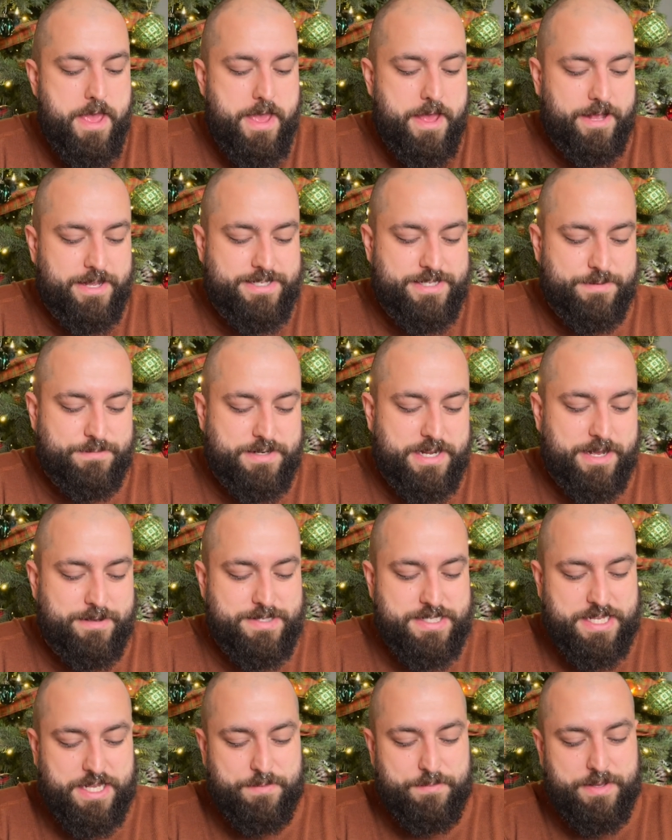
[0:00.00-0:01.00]
Sometimes
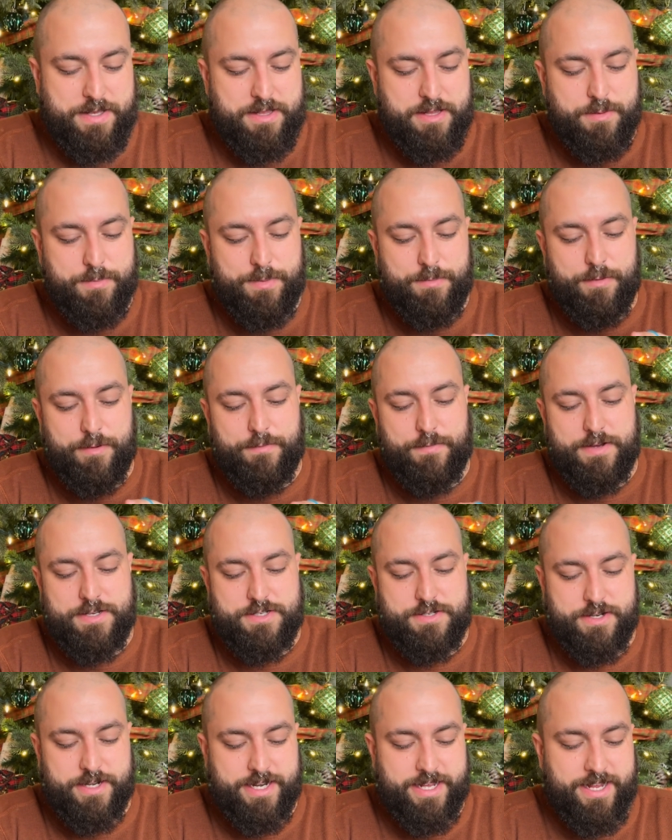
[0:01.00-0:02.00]
it could be a little bit more
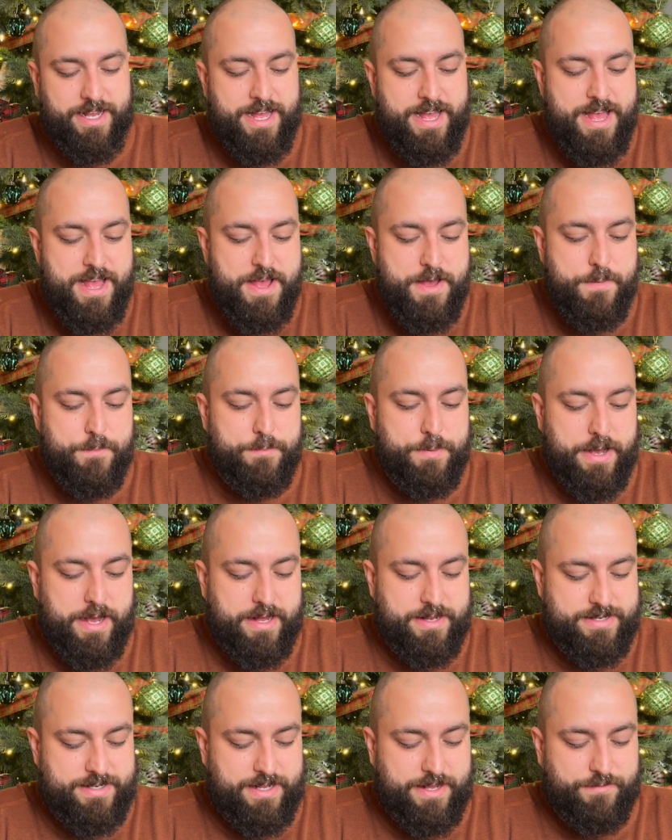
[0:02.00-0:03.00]
frustrating,
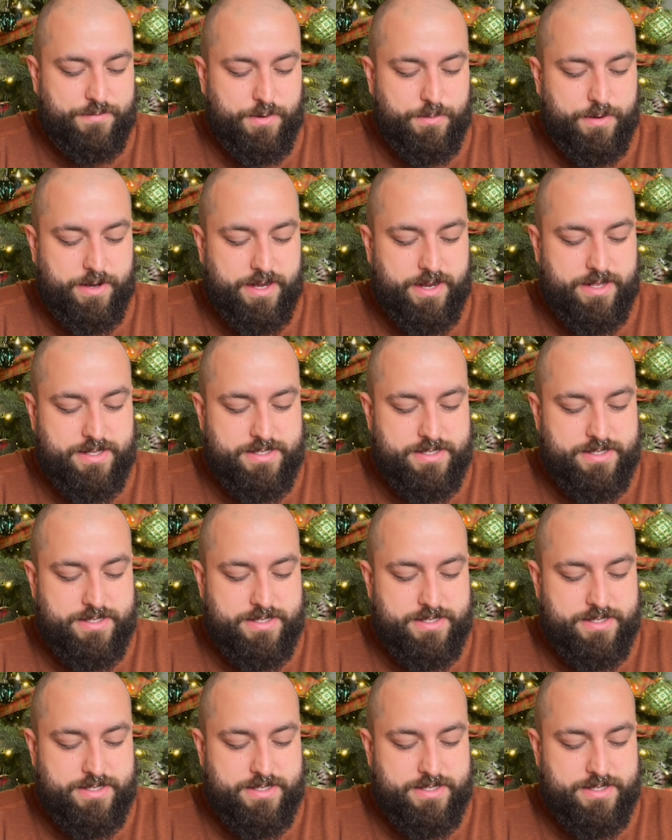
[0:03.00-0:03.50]
but if you're working on